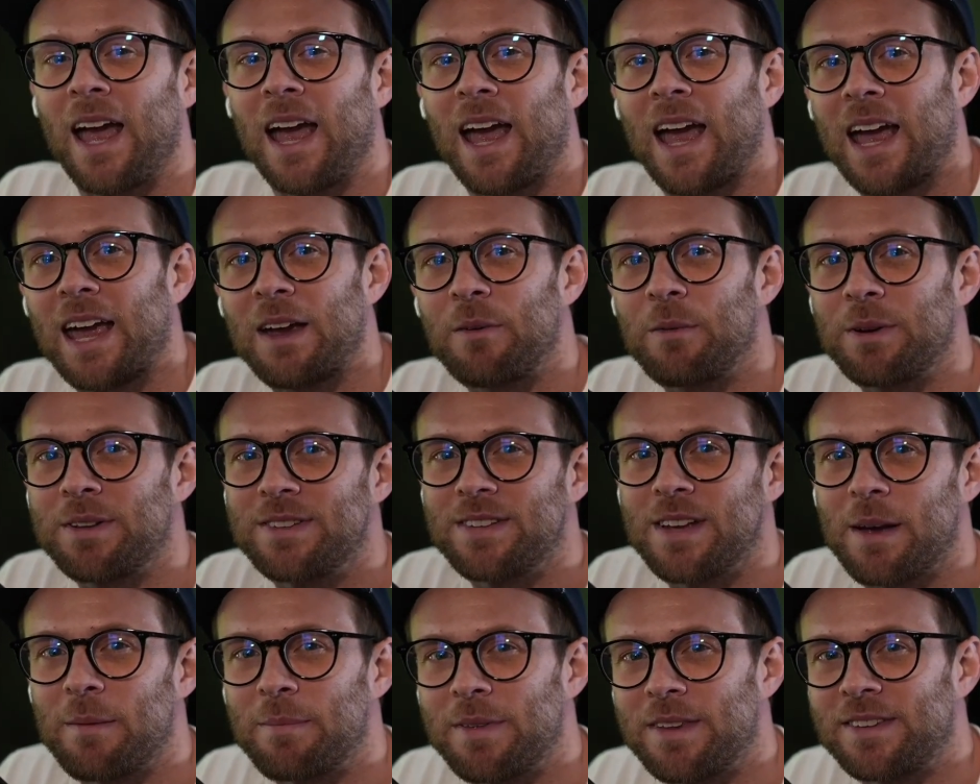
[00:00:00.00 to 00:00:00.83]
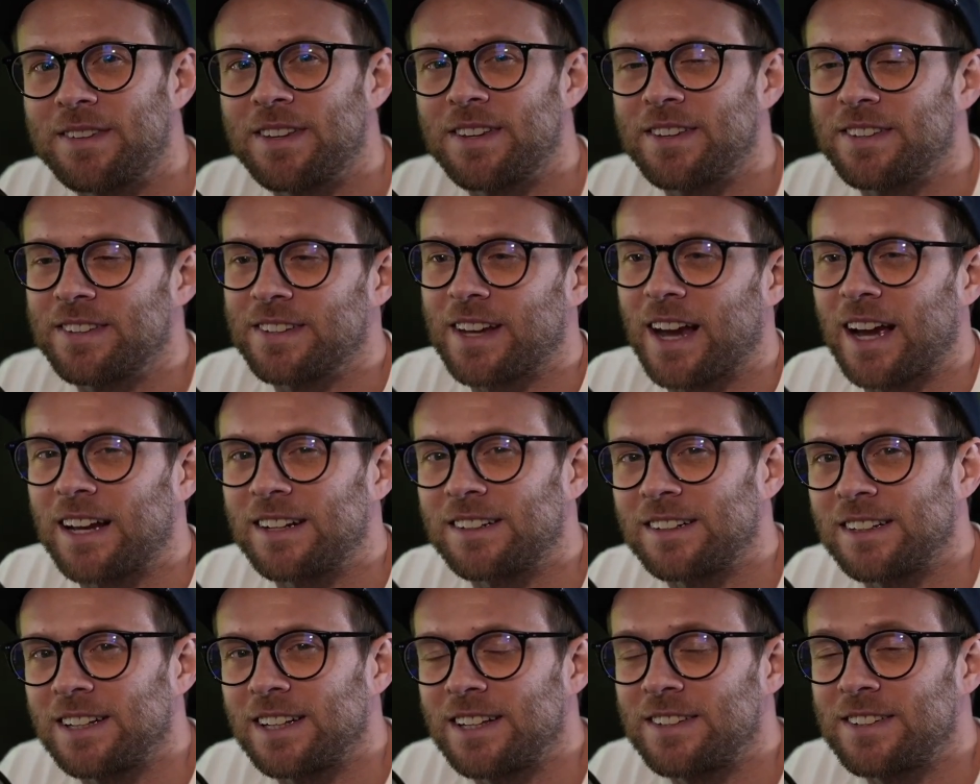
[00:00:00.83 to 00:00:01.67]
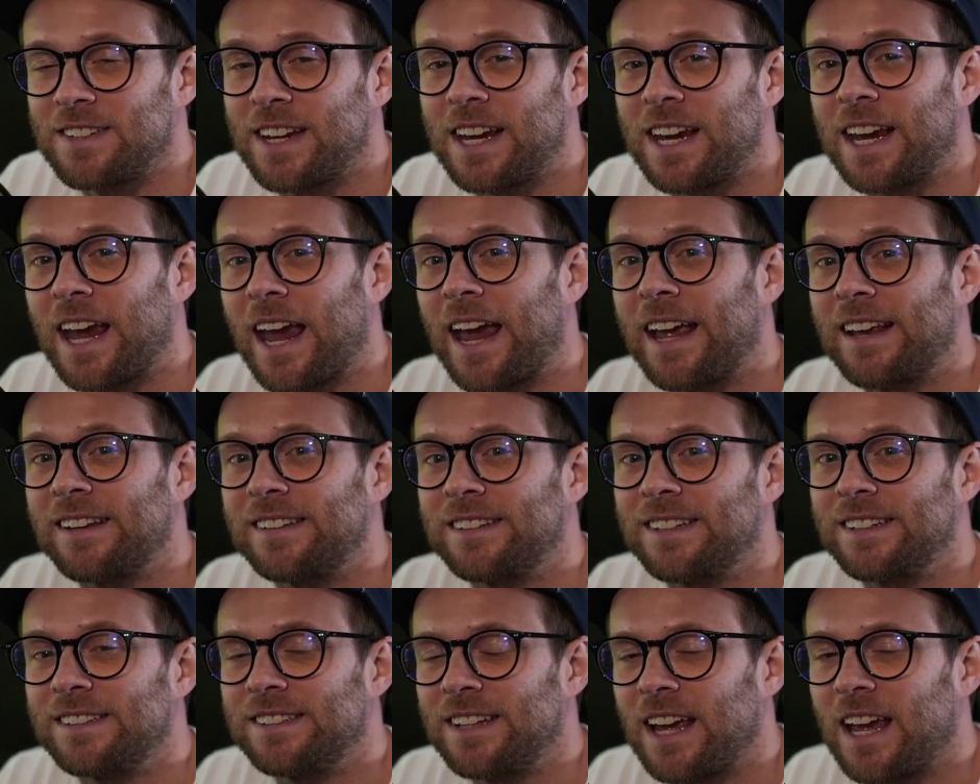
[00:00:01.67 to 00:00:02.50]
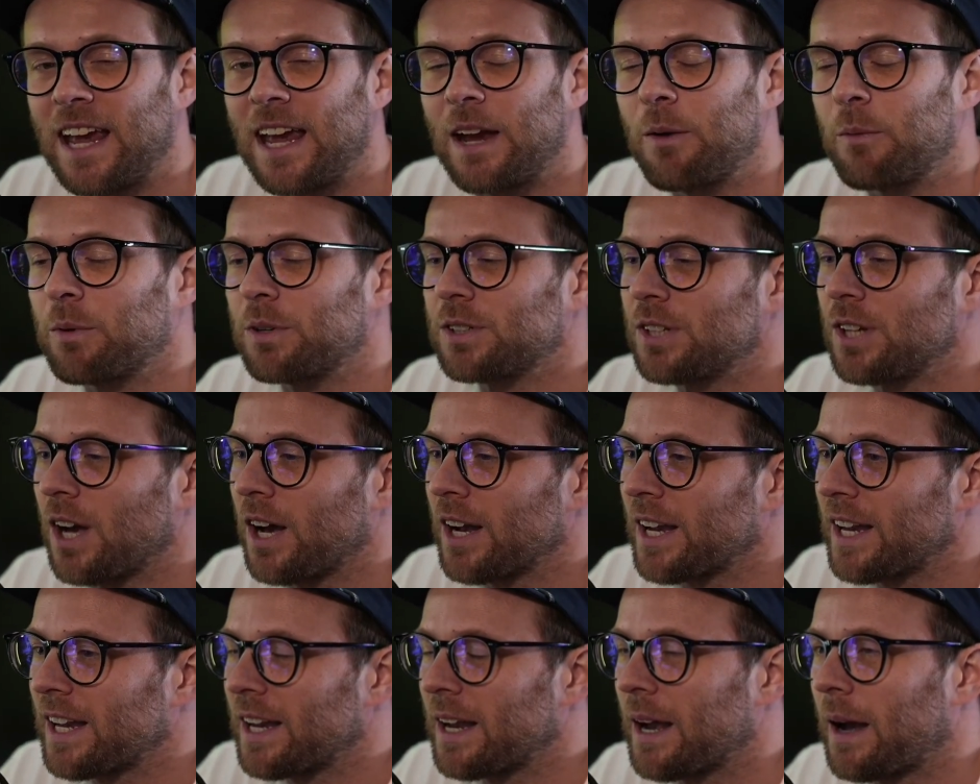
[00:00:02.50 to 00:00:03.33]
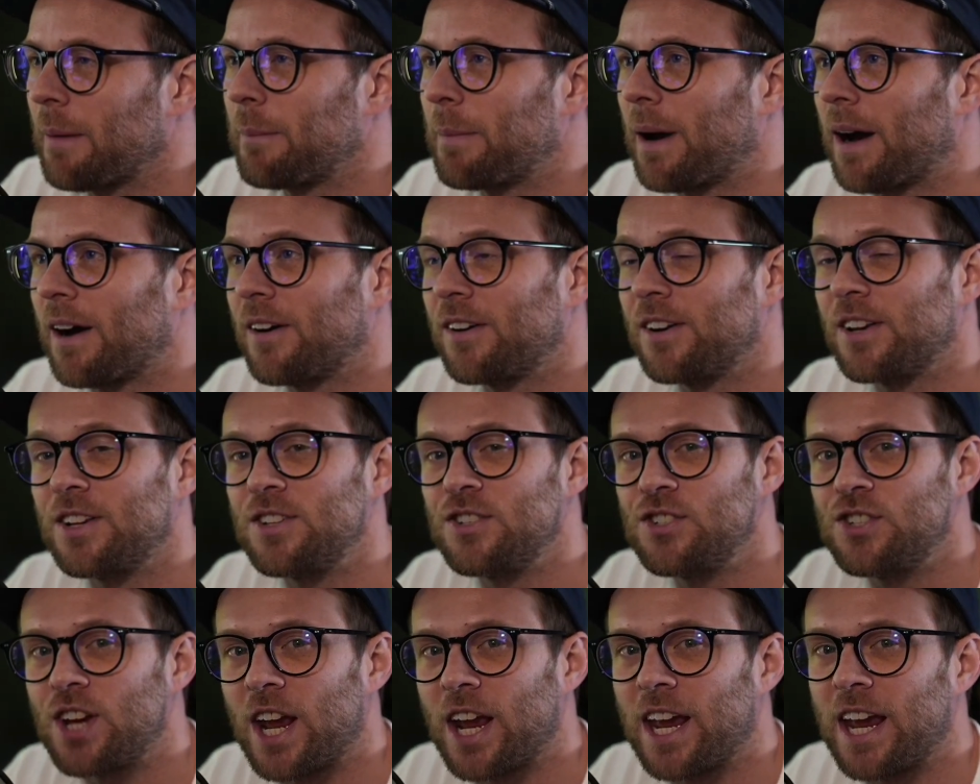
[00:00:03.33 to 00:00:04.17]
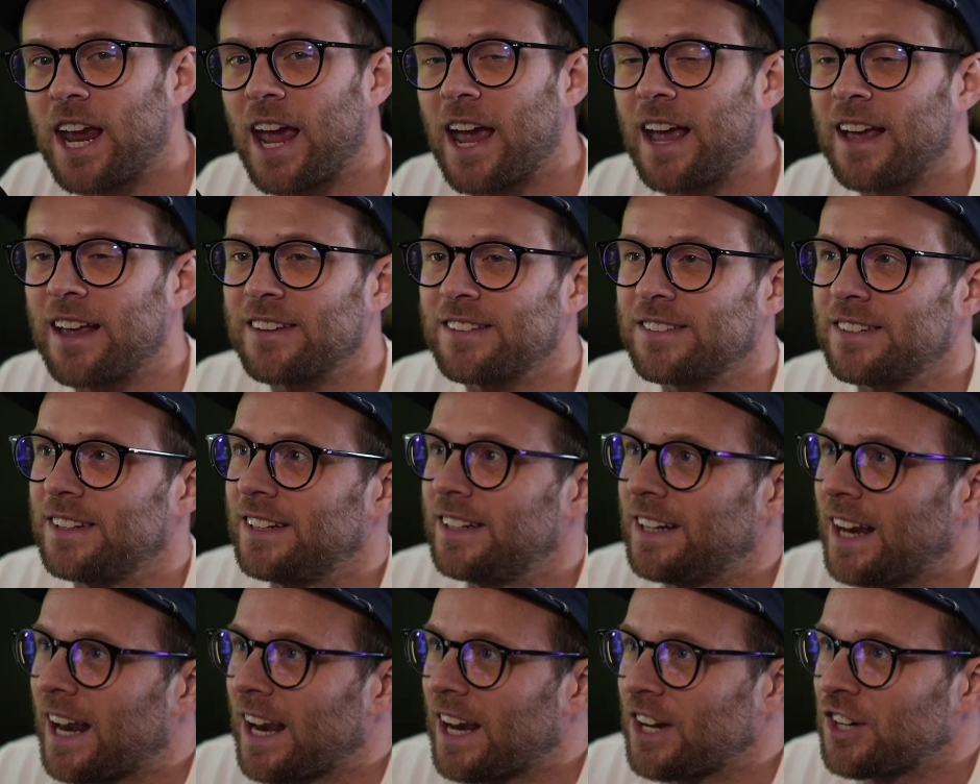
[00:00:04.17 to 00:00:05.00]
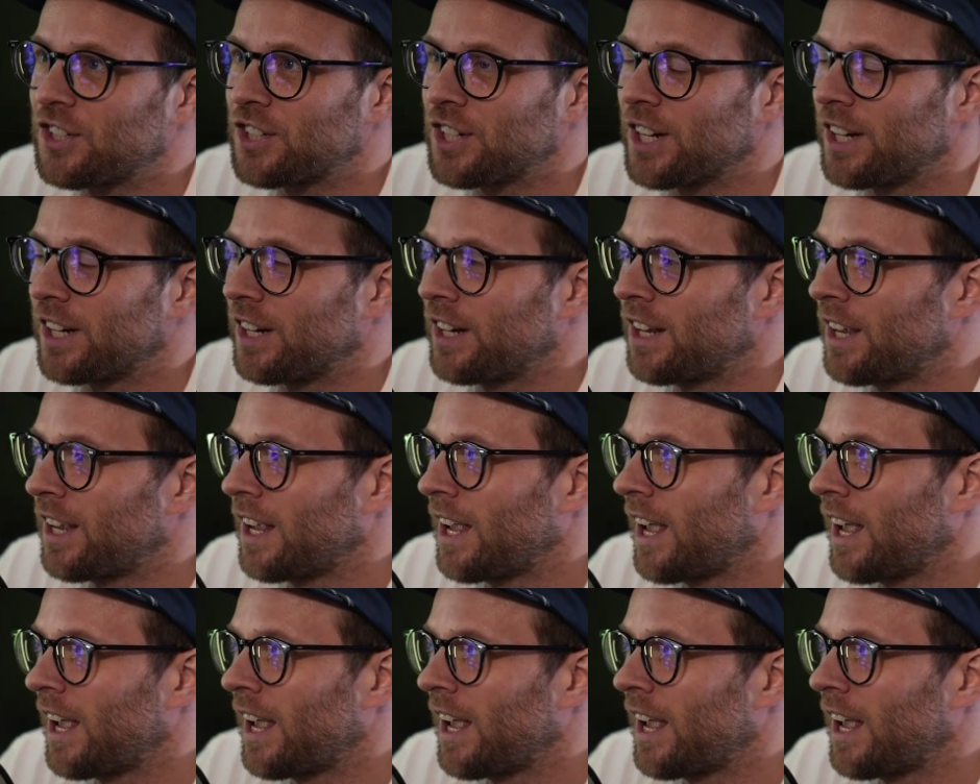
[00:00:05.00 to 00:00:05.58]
Hey, what's up? This is Scott Tolinski, and today we're talking about J S Nation.